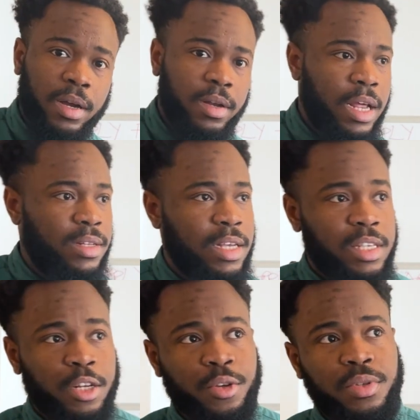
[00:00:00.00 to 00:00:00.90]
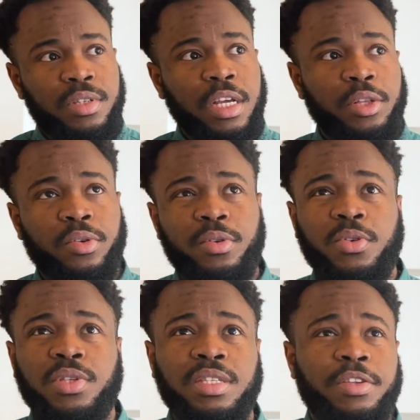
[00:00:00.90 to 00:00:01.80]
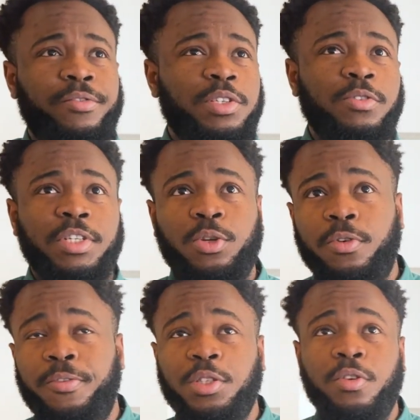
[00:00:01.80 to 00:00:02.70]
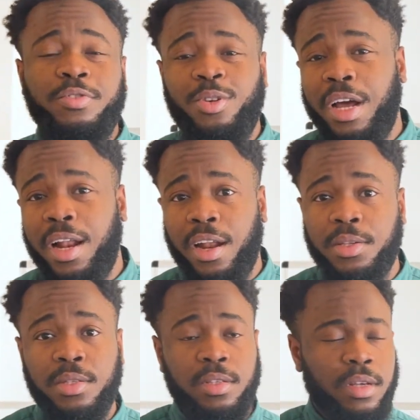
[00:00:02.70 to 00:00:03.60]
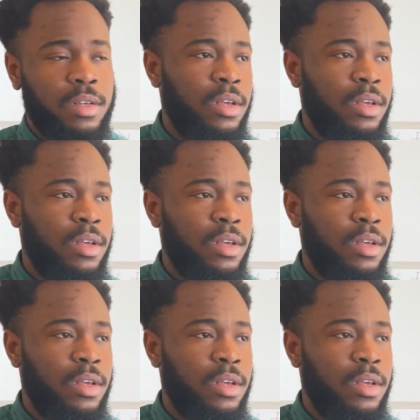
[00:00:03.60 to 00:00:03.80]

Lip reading: That's a new thing they introduced since the 1st of July last year.